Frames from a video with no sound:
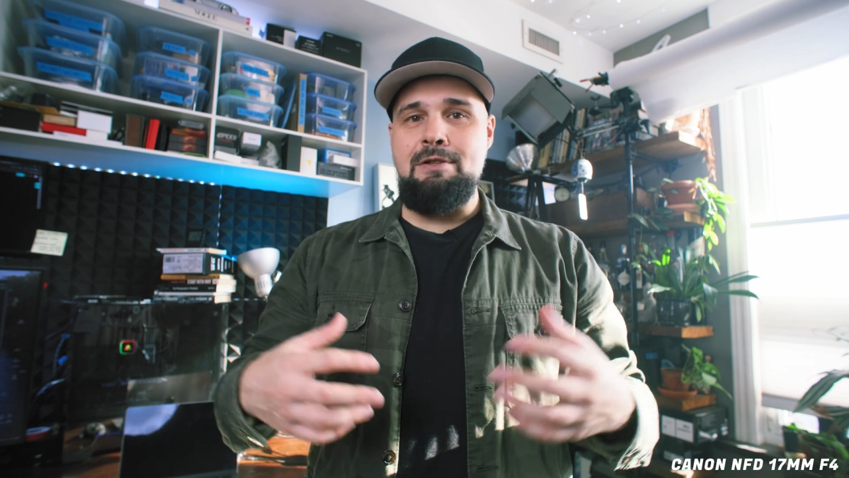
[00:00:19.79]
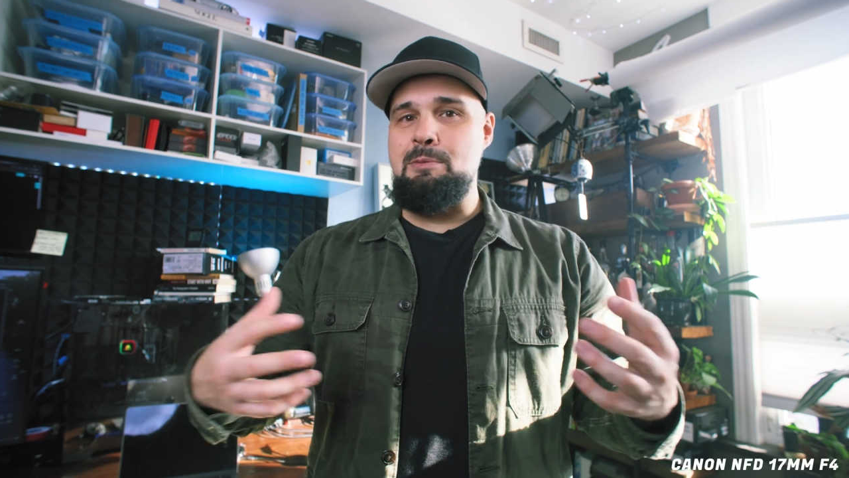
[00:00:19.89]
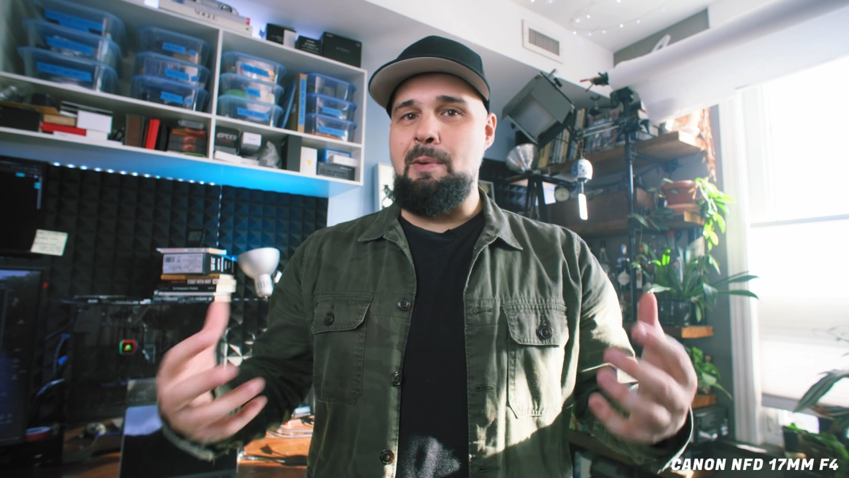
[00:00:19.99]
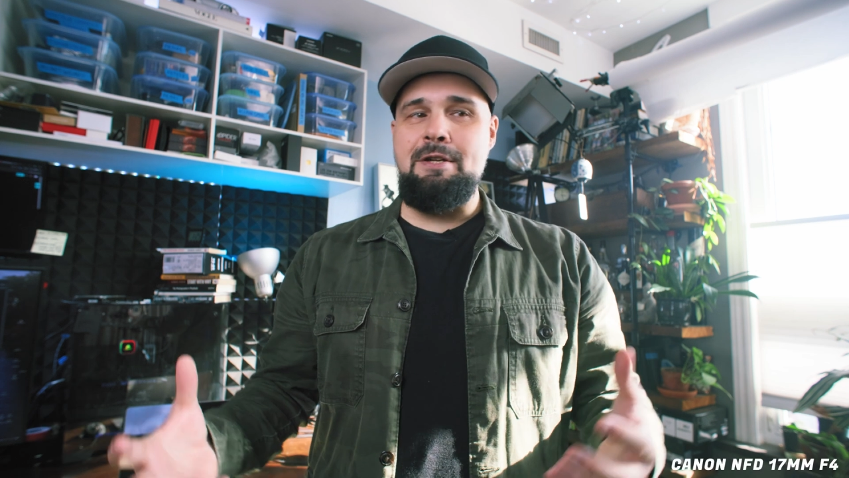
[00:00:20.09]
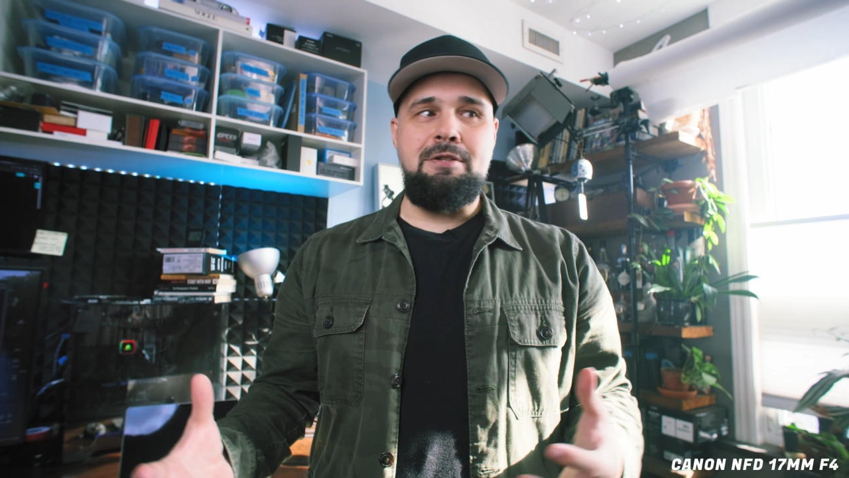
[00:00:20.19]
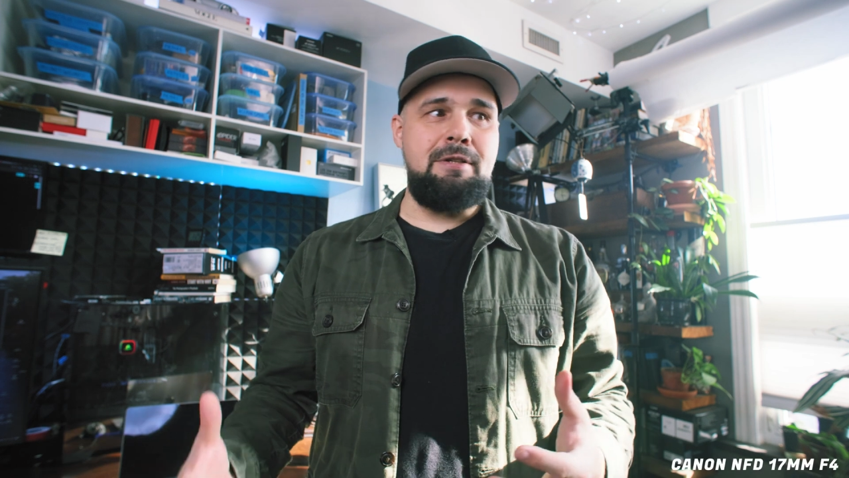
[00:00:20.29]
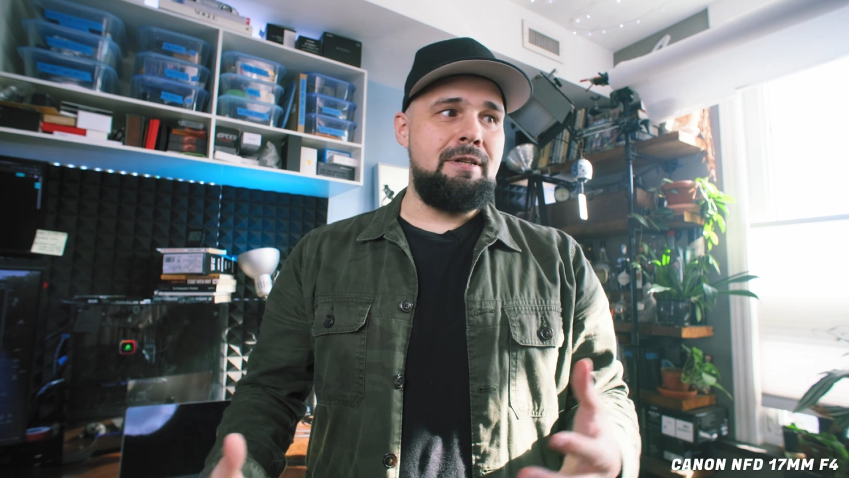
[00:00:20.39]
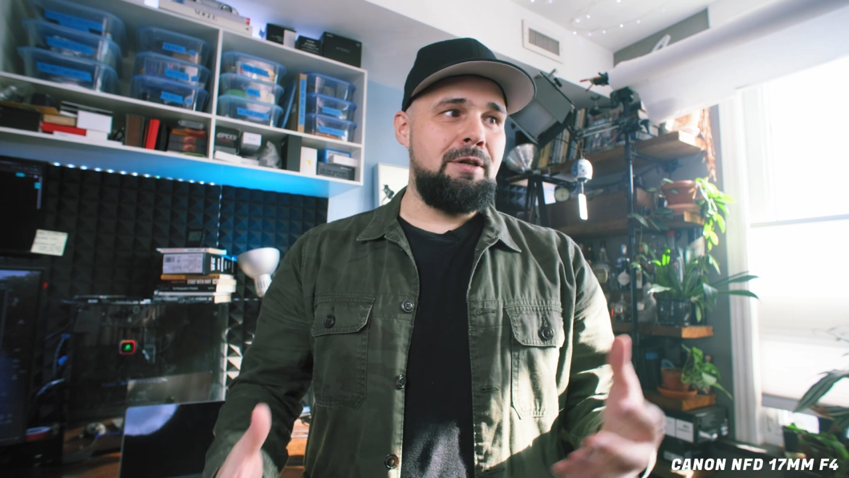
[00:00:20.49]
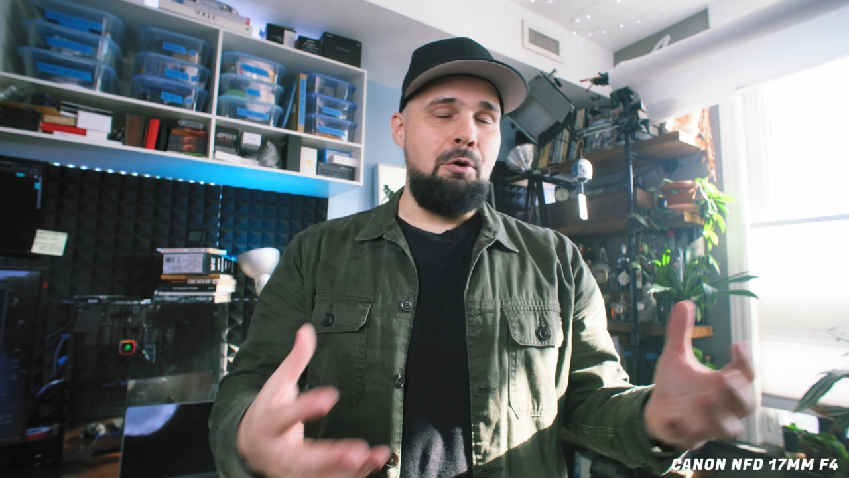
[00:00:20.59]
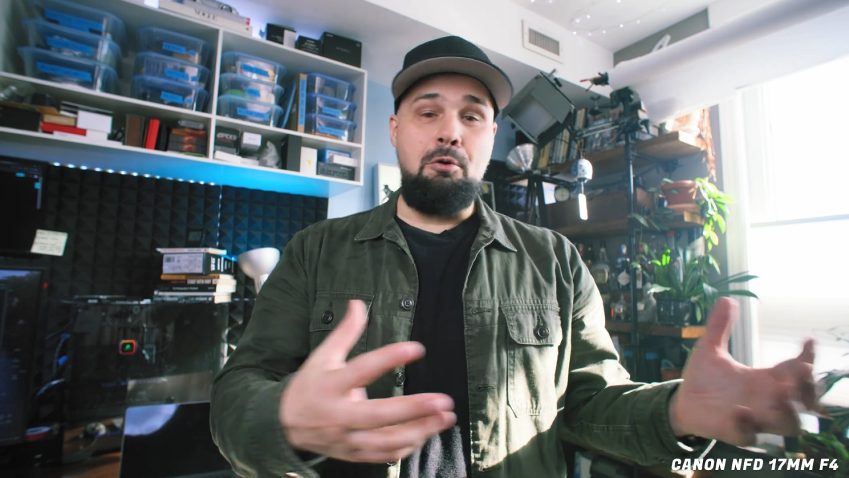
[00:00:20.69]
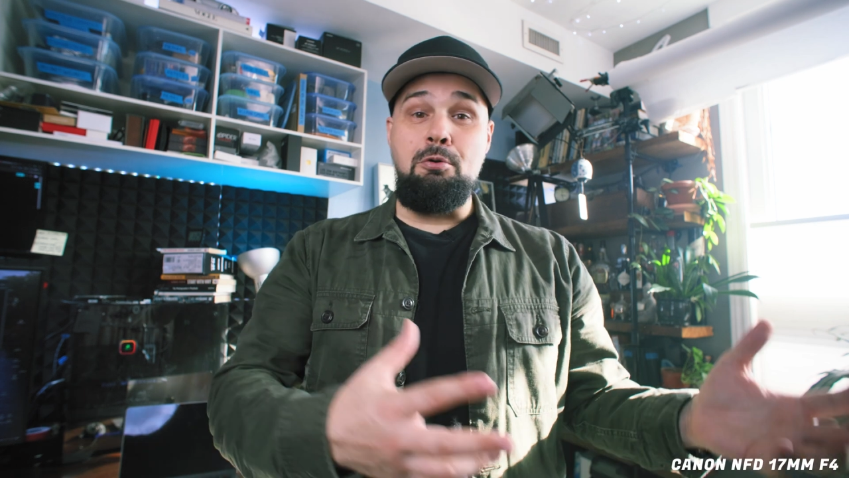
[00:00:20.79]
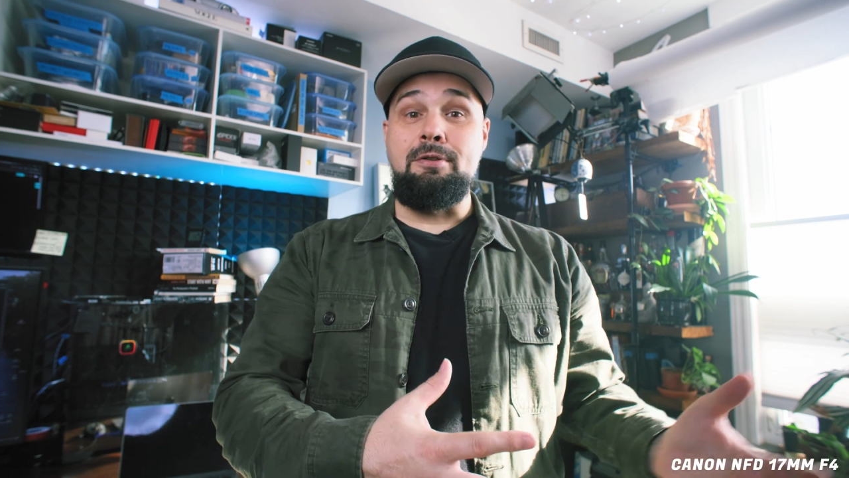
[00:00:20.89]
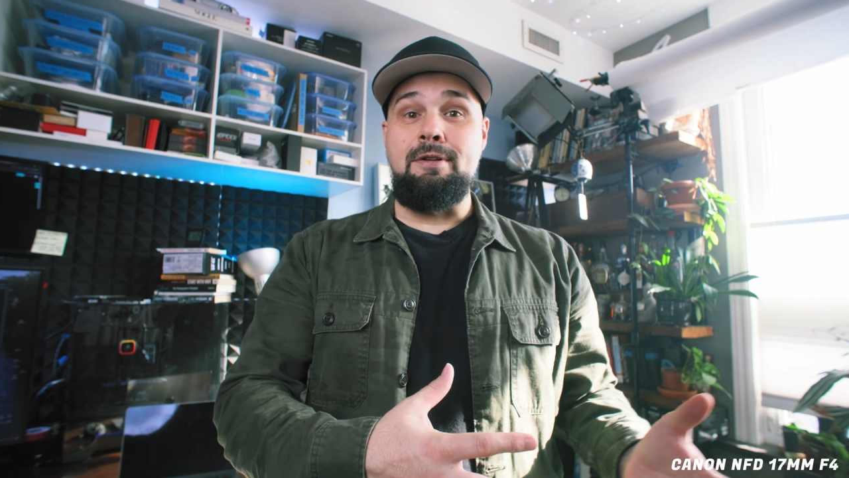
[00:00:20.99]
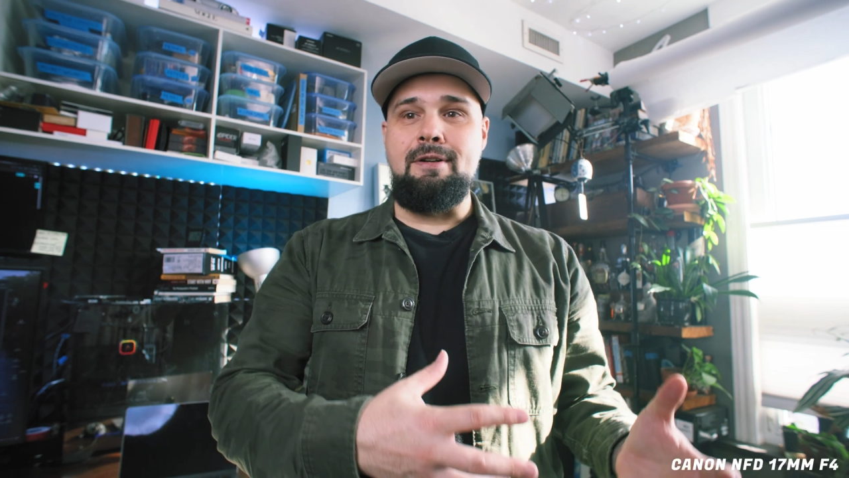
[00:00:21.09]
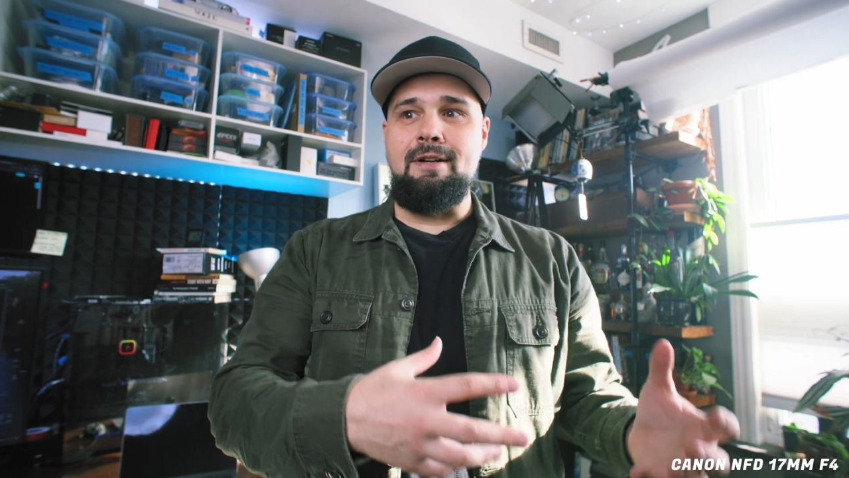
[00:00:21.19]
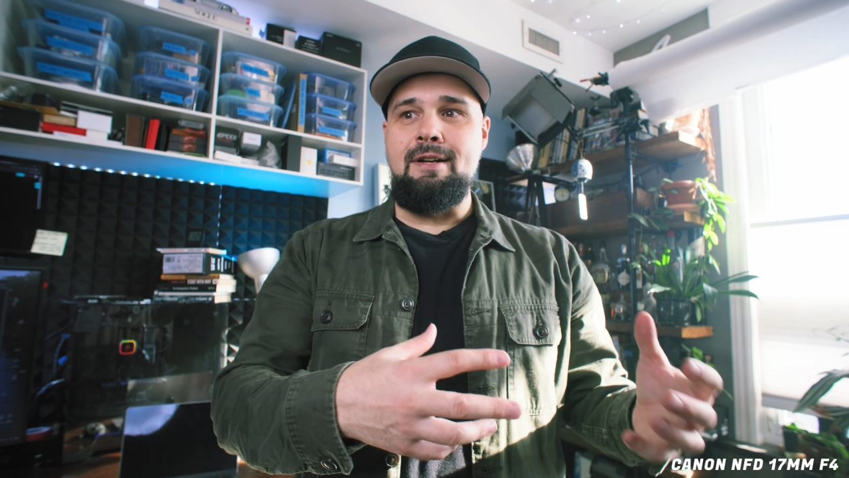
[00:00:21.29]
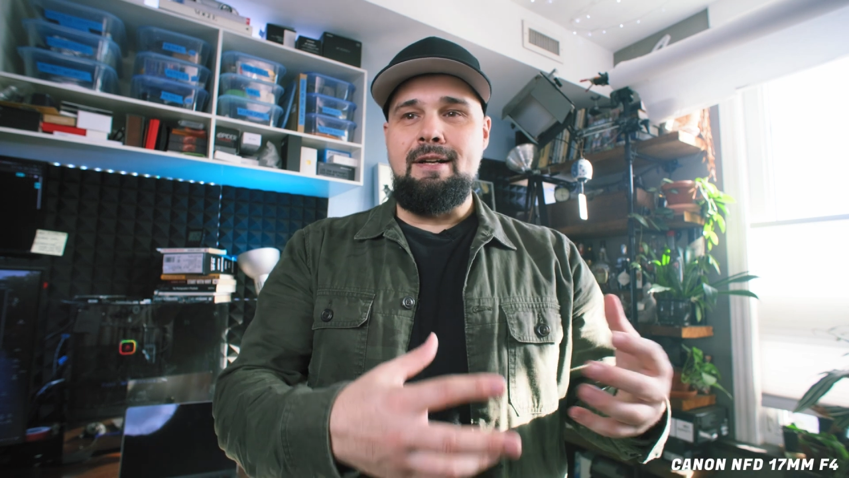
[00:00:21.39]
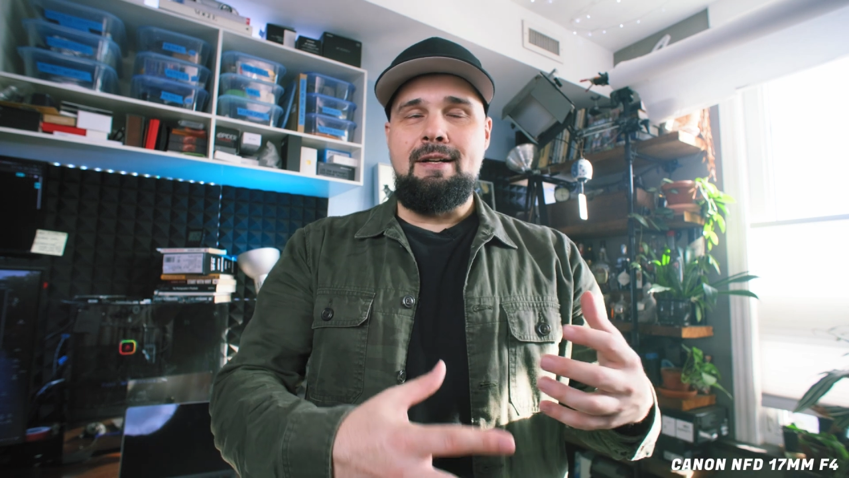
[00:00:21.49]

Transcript: especially the older